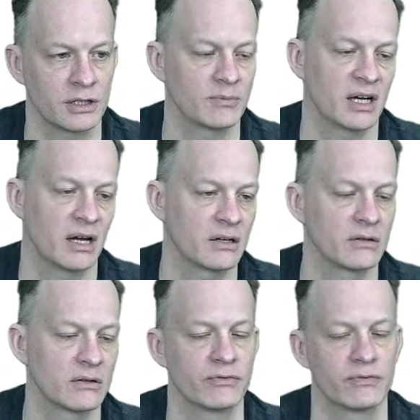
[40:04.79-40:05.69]
I'm tired
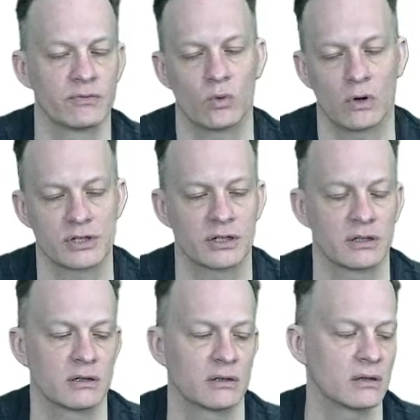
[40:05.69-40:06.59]
of
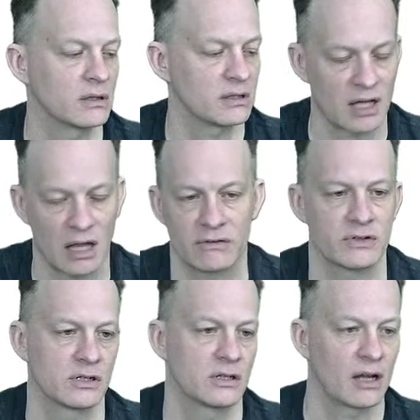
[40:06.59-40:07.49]
watching the
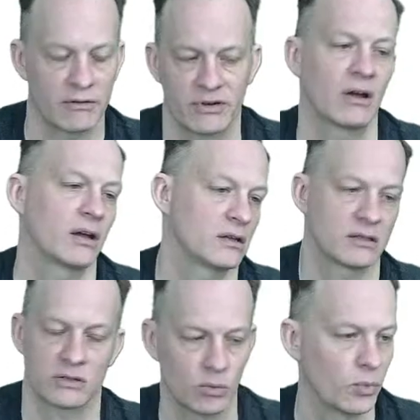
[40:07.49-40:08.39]
television every night. It's
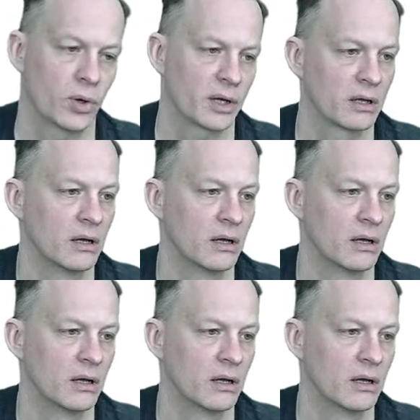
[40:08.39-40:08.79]
so boring.